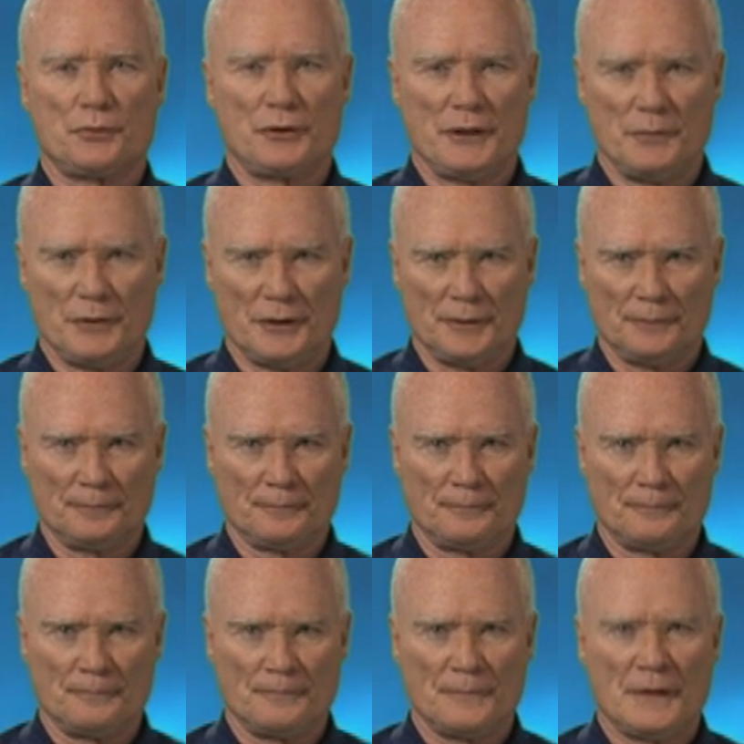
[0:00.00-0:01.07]
Premier.
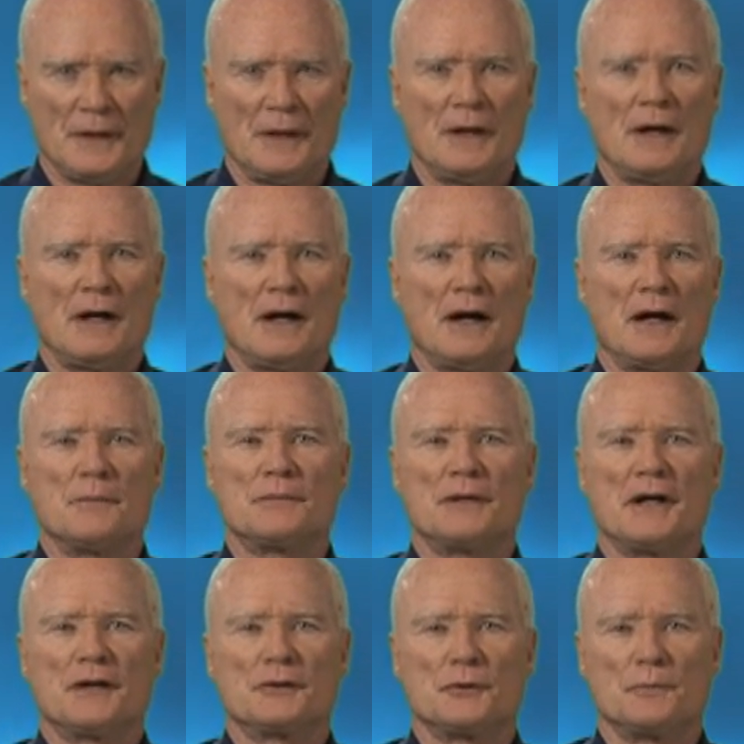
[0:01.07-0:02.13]
I'm
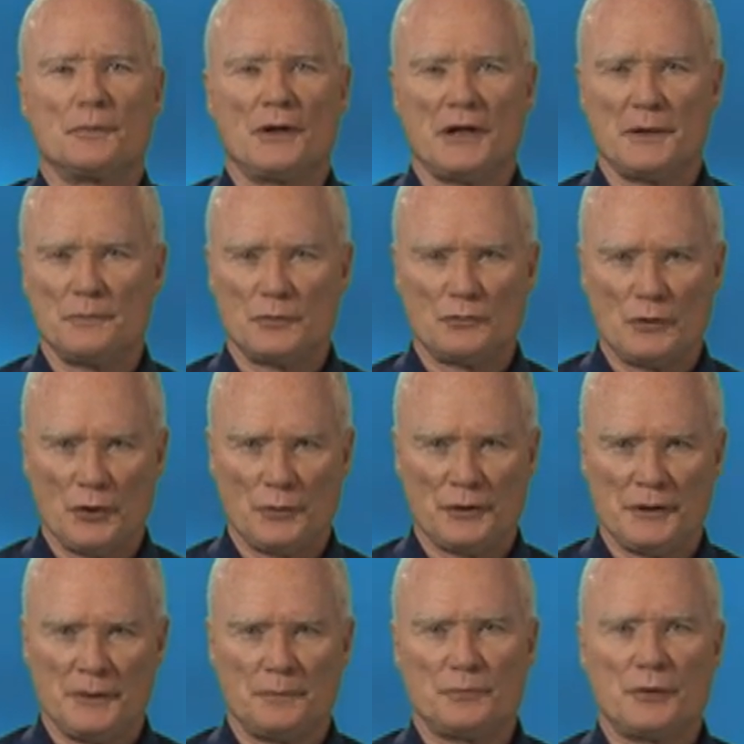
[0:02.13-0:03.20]
Dr. Bob
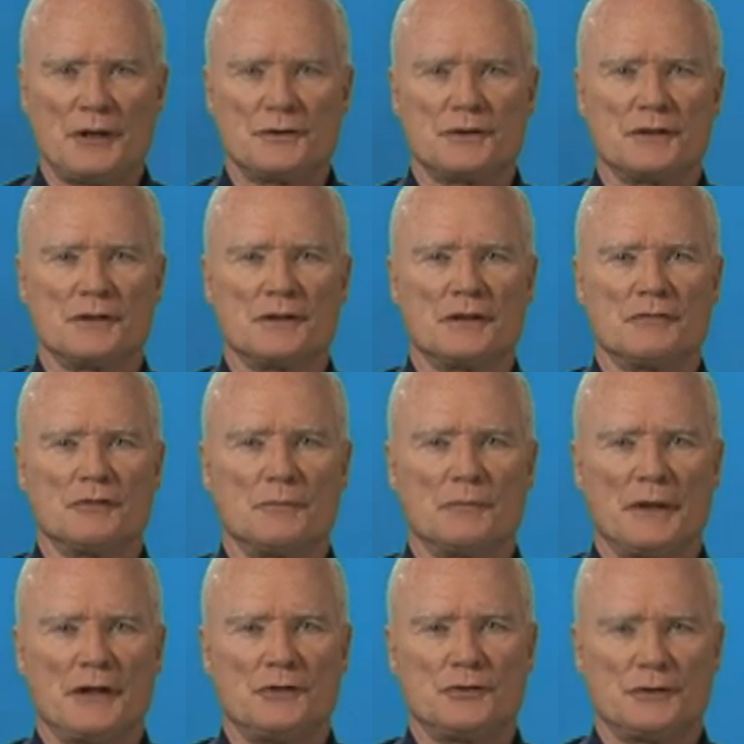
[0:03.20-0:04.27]
Maroney, president of A
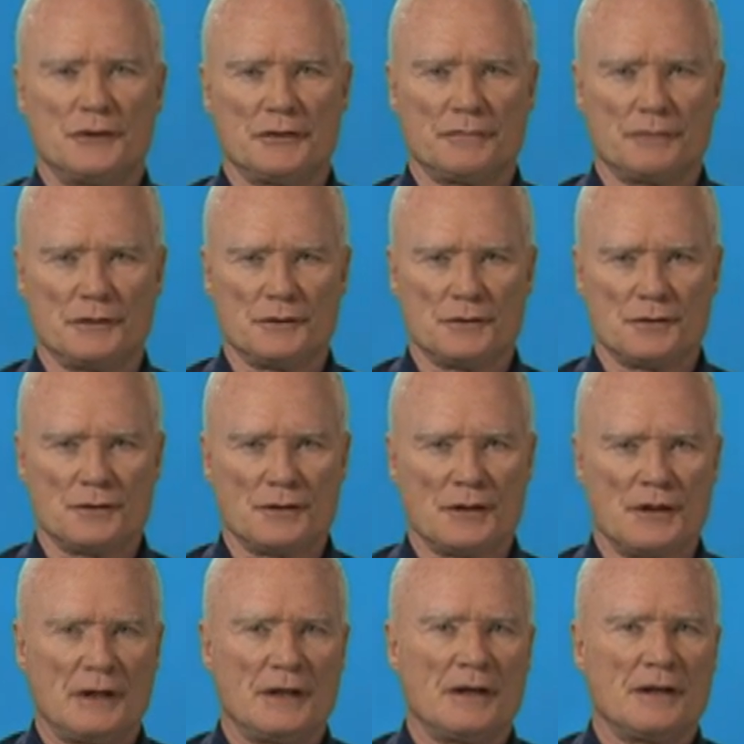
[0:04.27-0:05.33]
Major Difference,
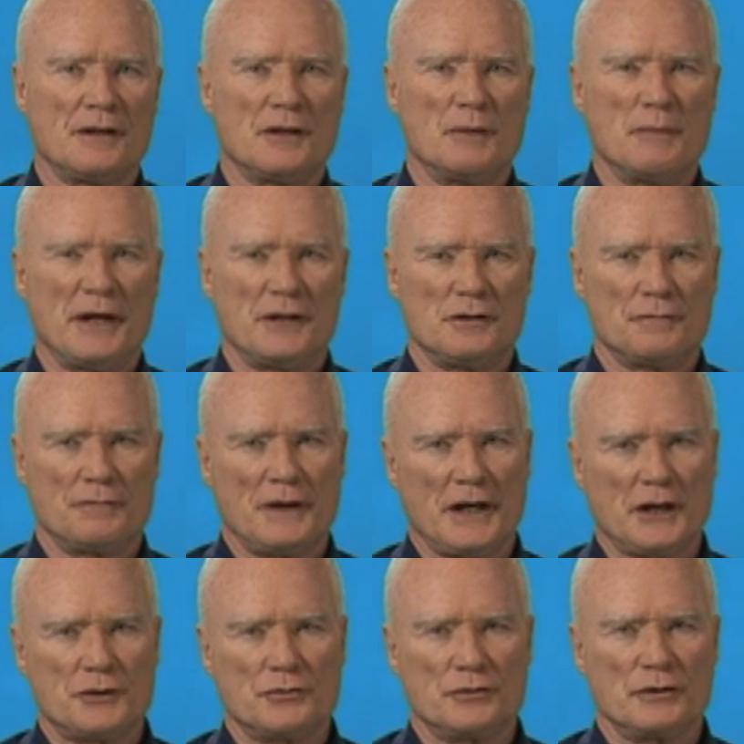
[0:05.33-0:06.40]
the
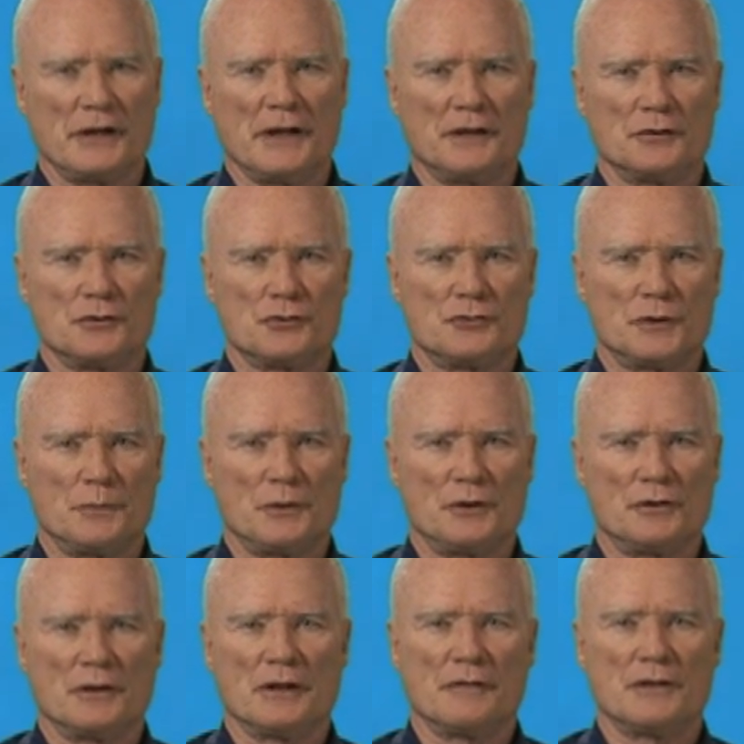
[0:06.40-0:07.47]
manufacturer and
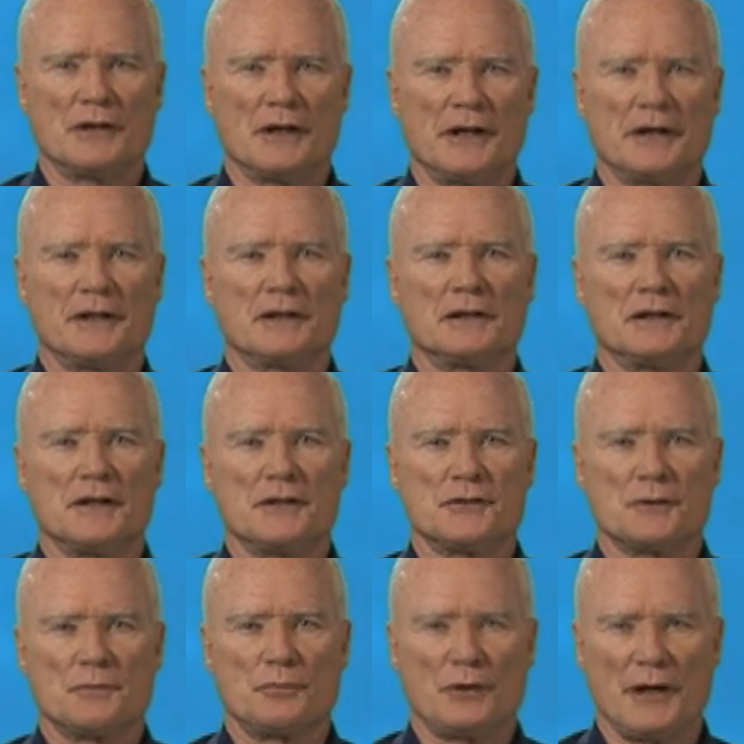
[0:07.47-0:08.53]
distributor of the
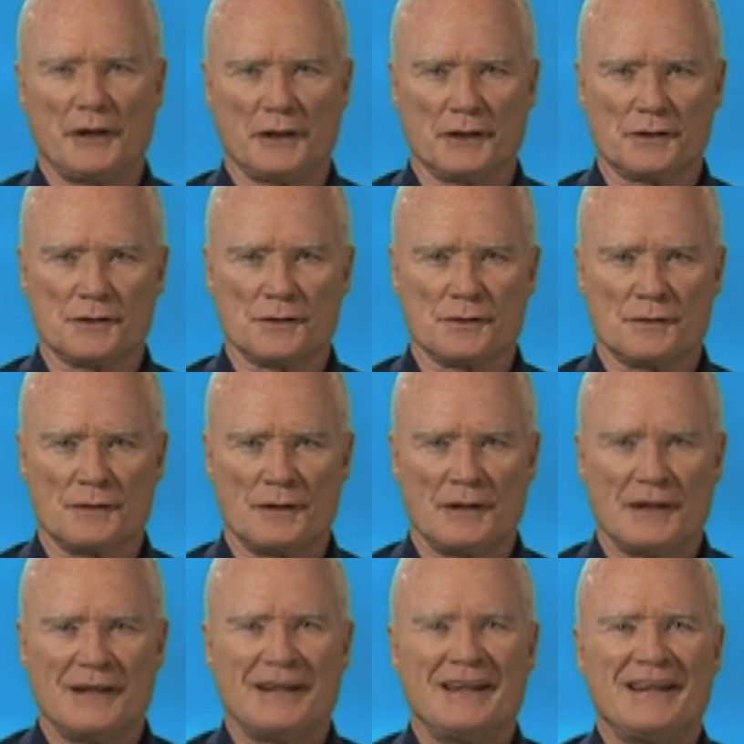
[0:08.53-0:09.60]
IonCleanse products.
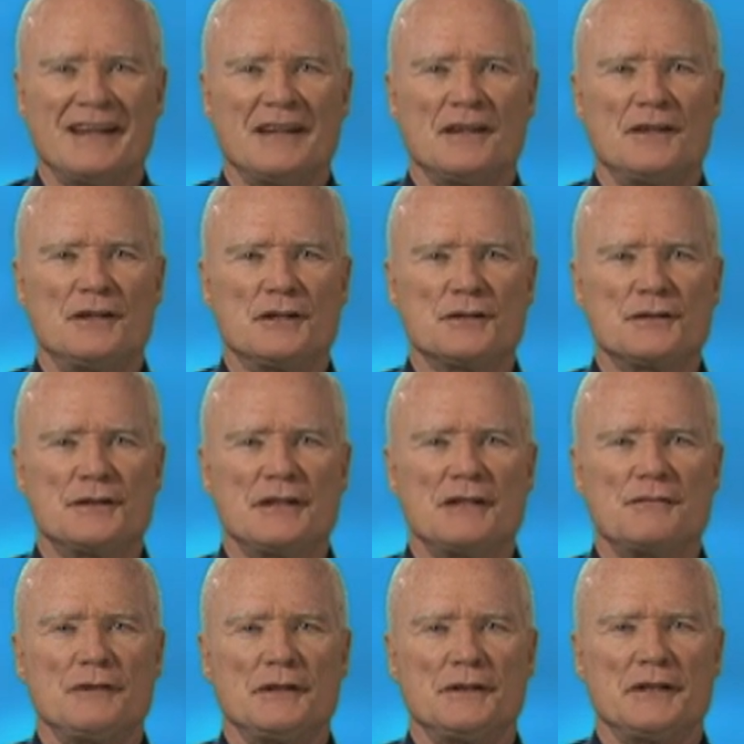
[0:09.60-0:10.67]
This
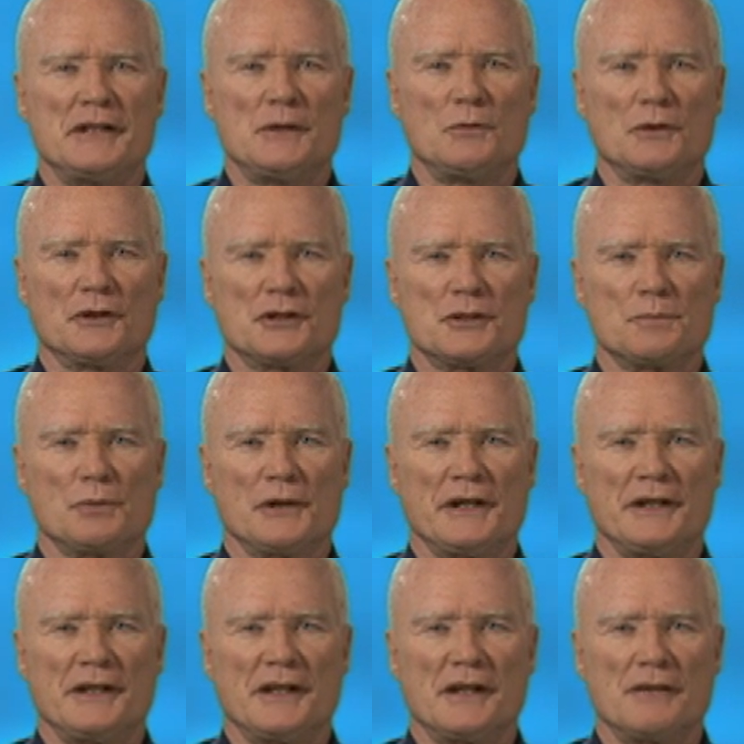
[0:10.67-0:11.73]
DVD will
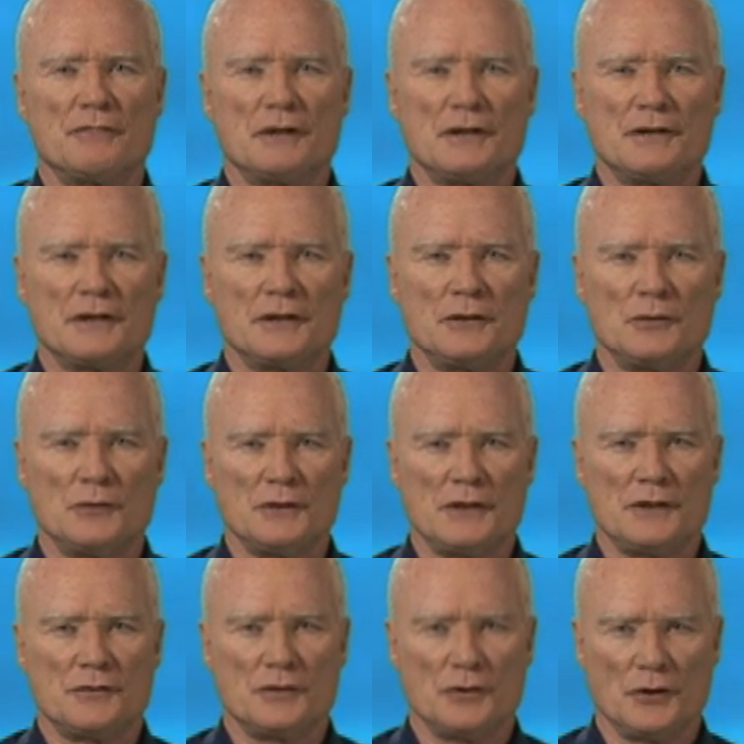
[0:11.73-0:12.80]
explain everything you
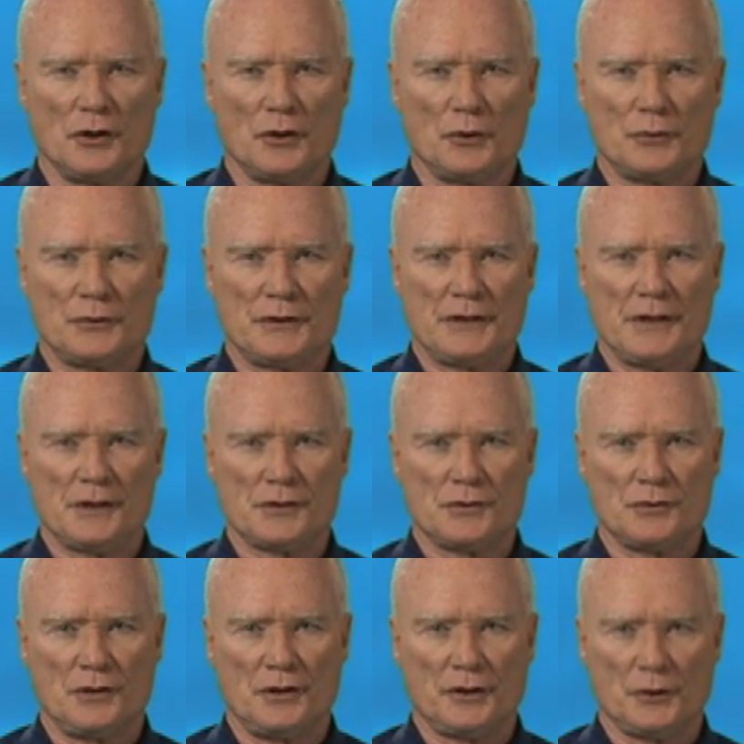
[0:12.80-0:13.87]
need to know to get
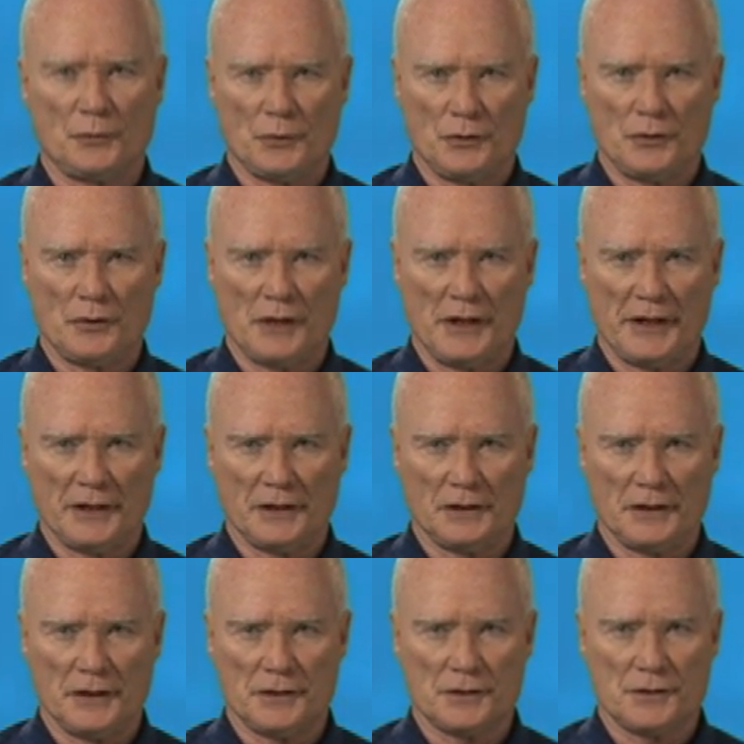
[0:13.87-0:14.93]
started with your
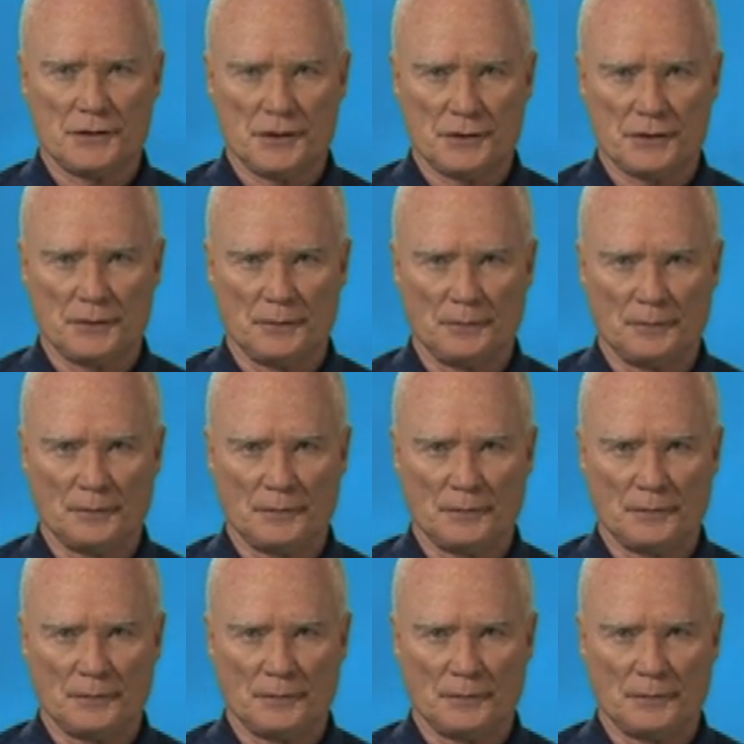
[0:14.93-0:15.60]
IonCleanse system.